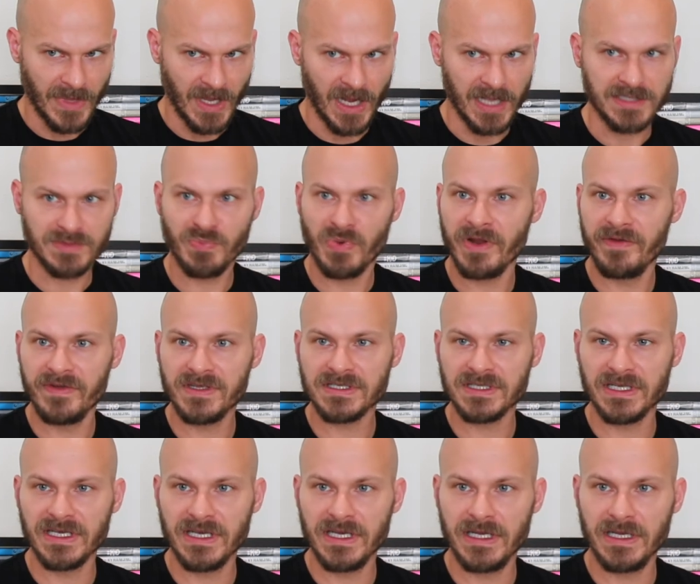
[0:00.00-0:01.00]
has
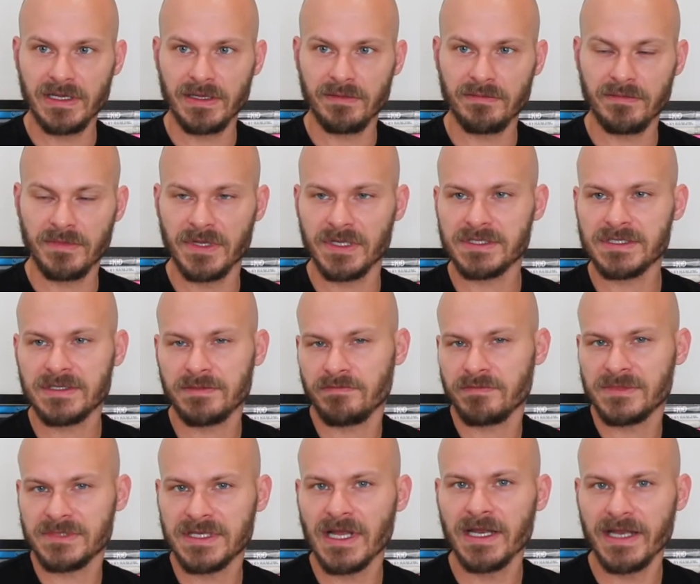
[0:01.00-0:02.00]
previously,
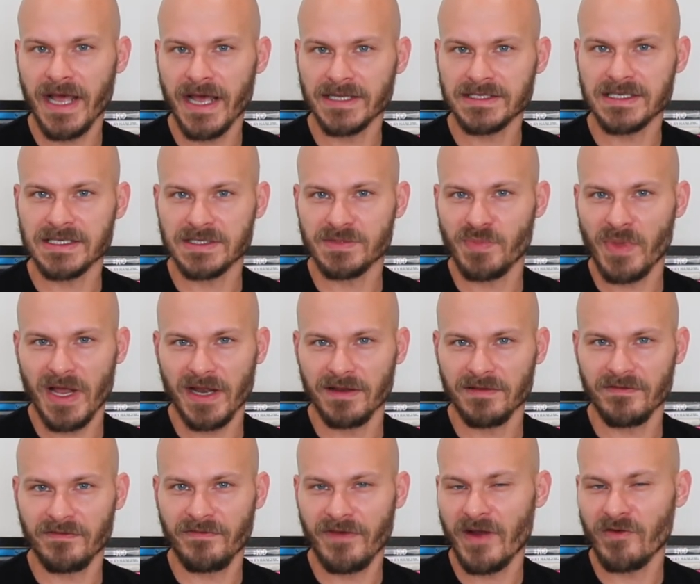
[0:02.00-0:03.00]
Sundance has
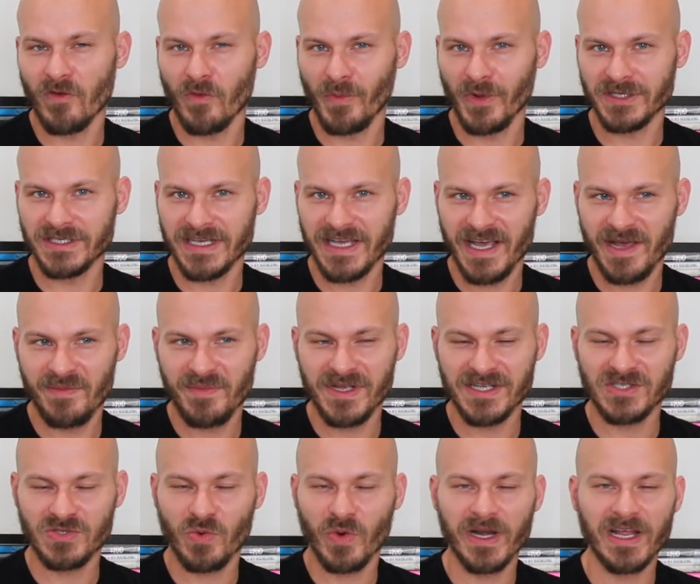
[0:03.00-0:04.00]
been favorable to him.
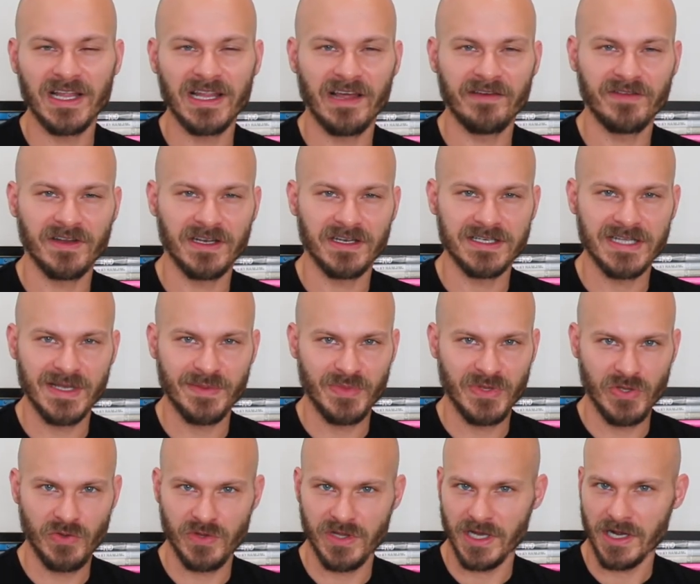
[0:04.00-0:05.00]
His 2011
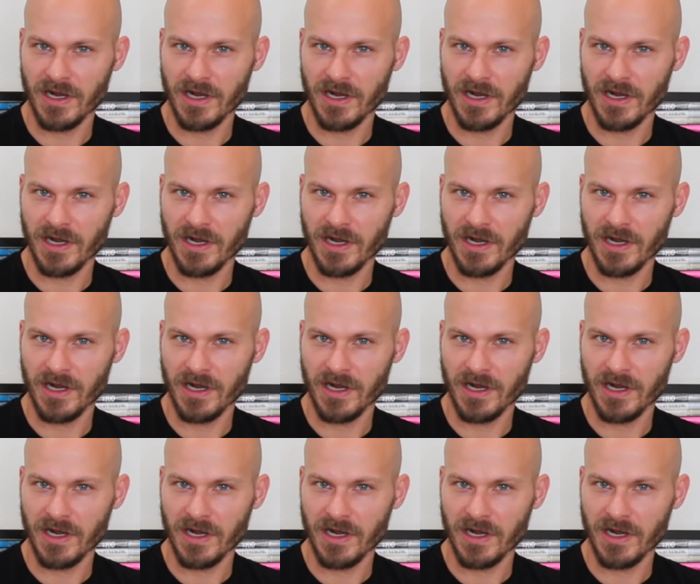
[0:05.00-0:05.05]
debut, The